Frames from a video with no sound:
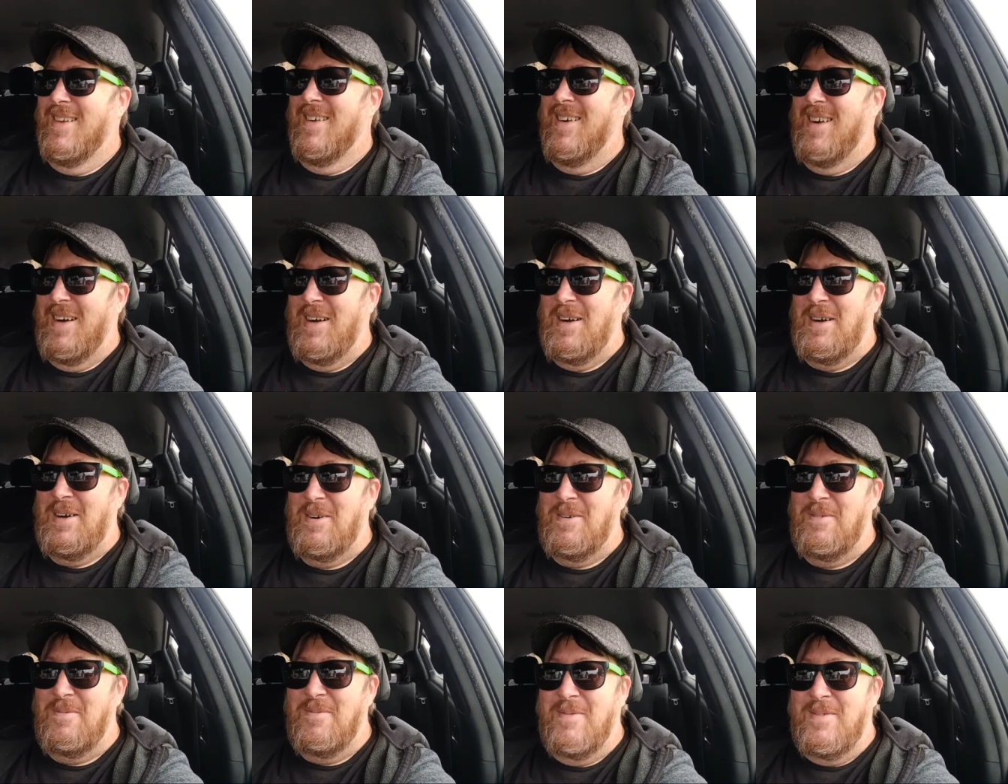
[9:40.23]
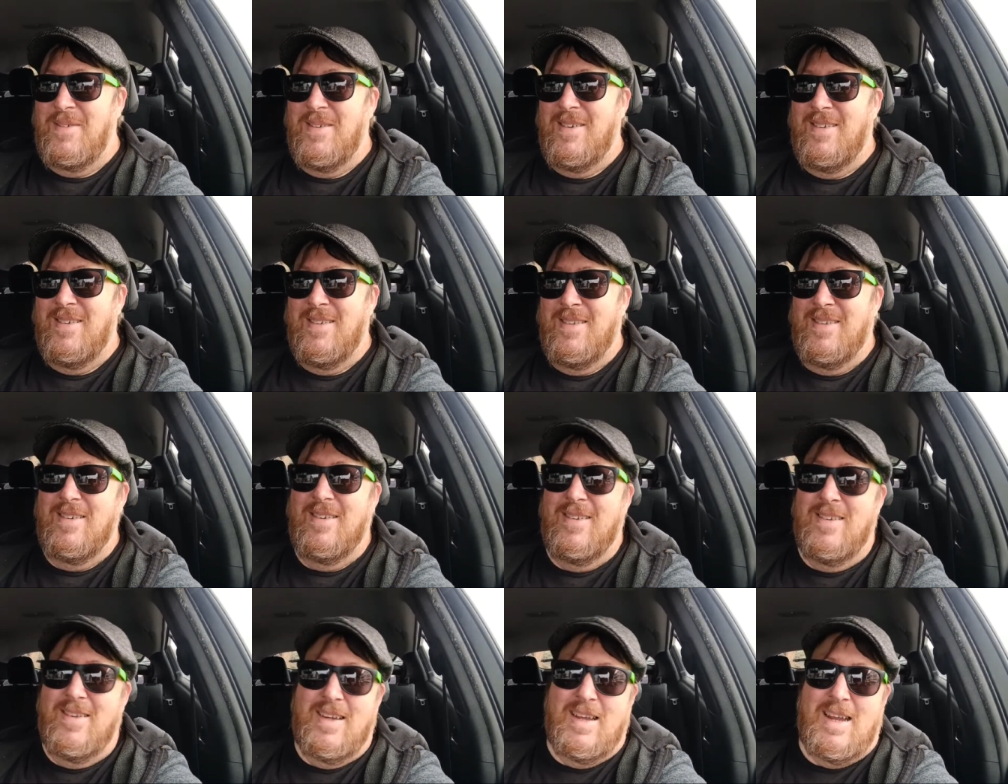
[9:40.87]
Um,
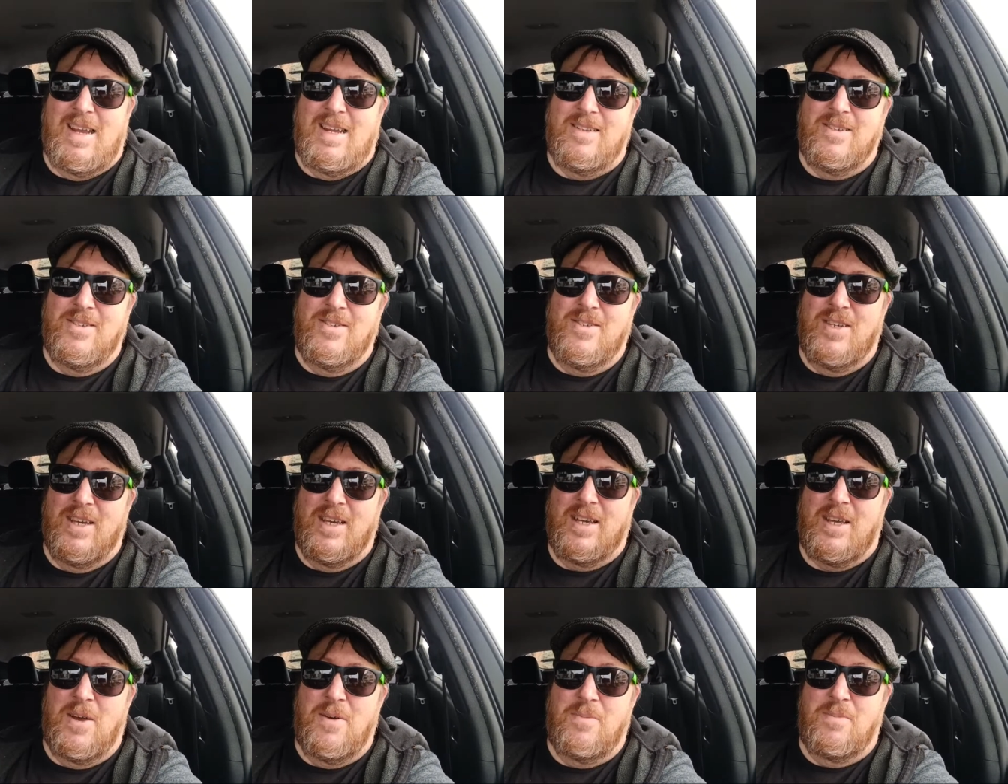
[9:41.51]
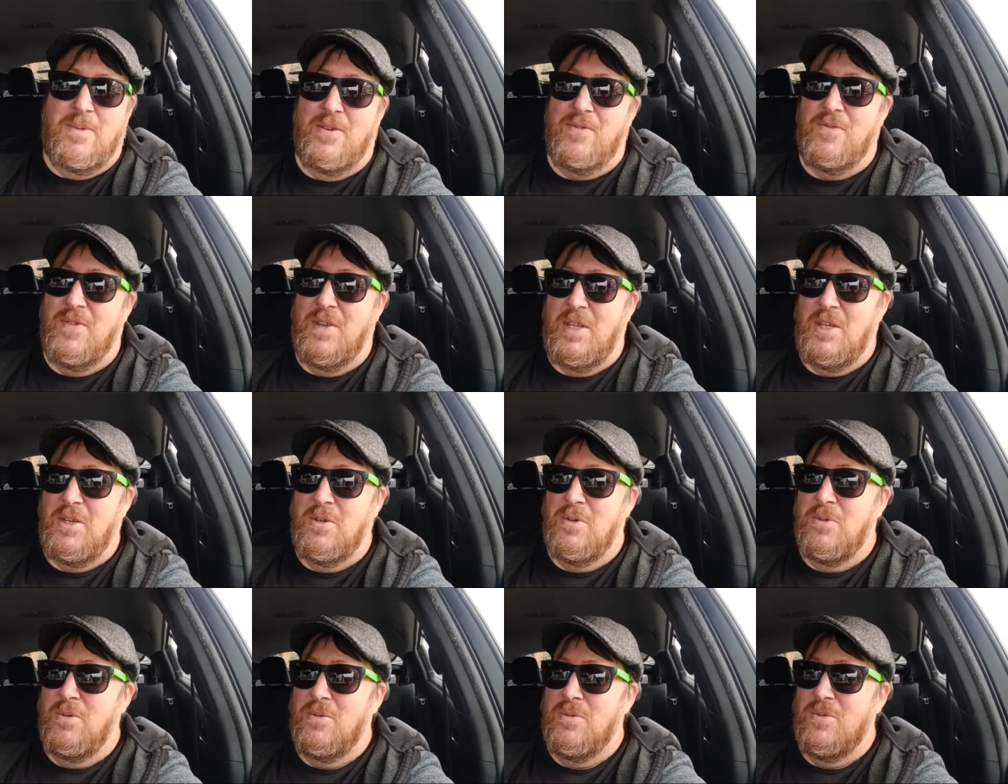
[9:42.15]
and check out my
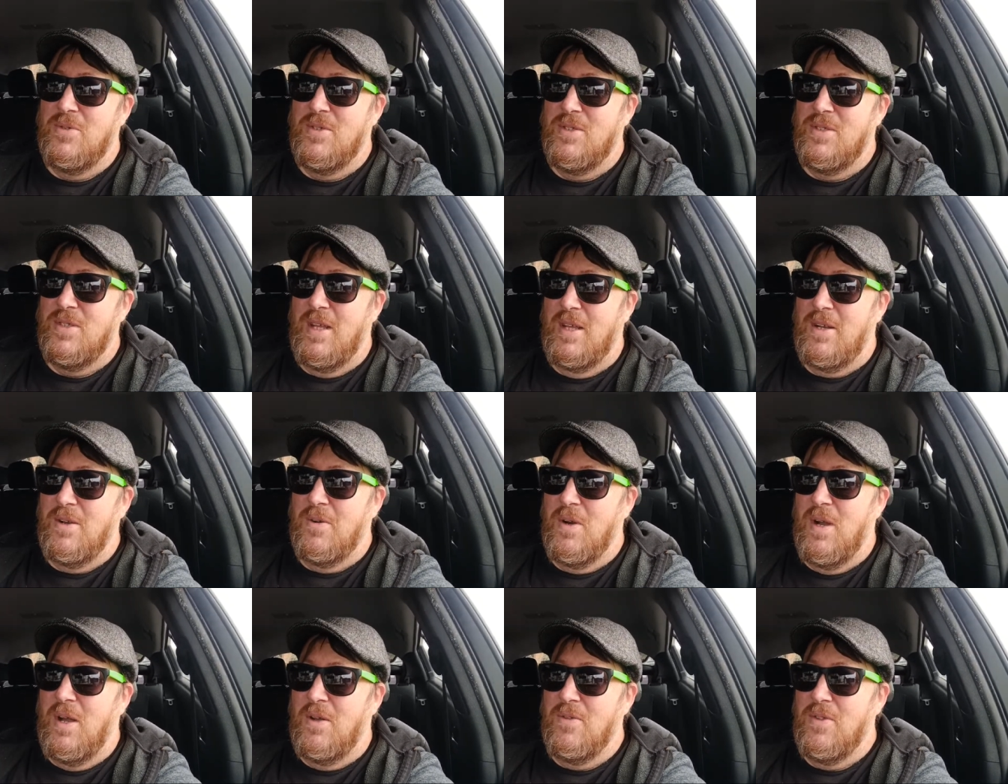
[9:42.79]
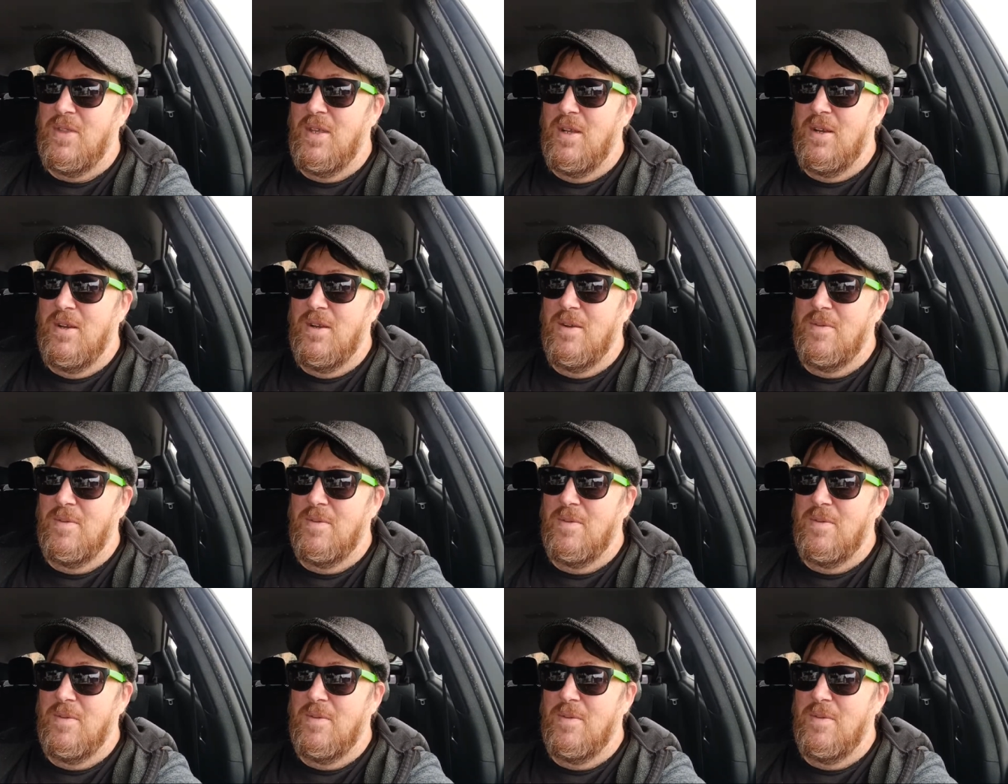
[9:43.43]
videos that are out there.